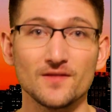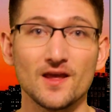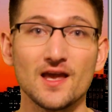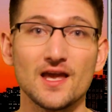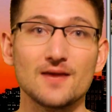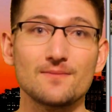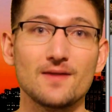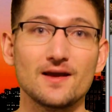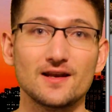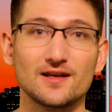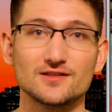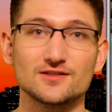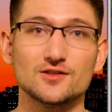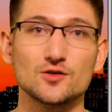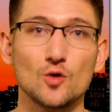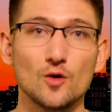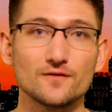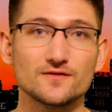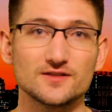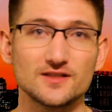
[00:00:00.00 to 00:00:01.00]
He made his
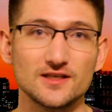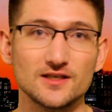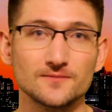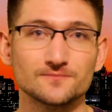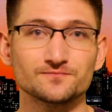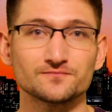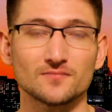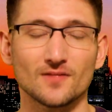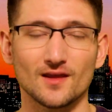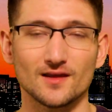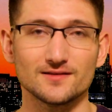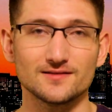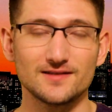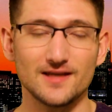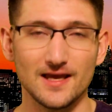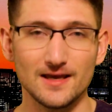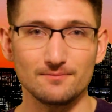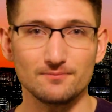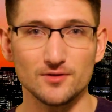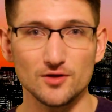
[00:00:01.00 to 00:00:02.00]
UFC
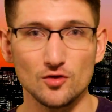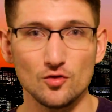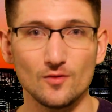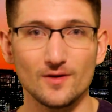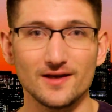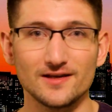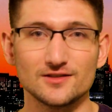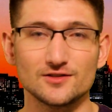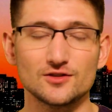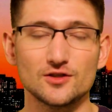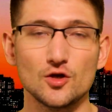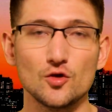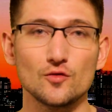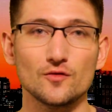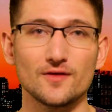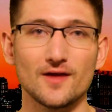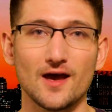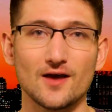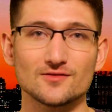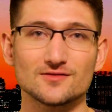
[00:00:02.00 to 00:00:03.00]
debut in
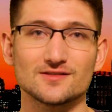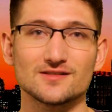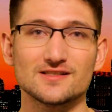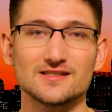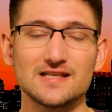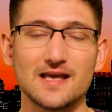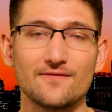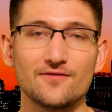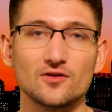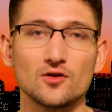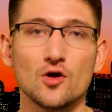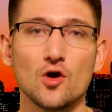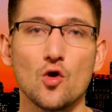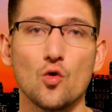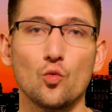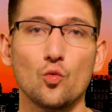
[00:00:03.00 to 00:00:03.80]
2007,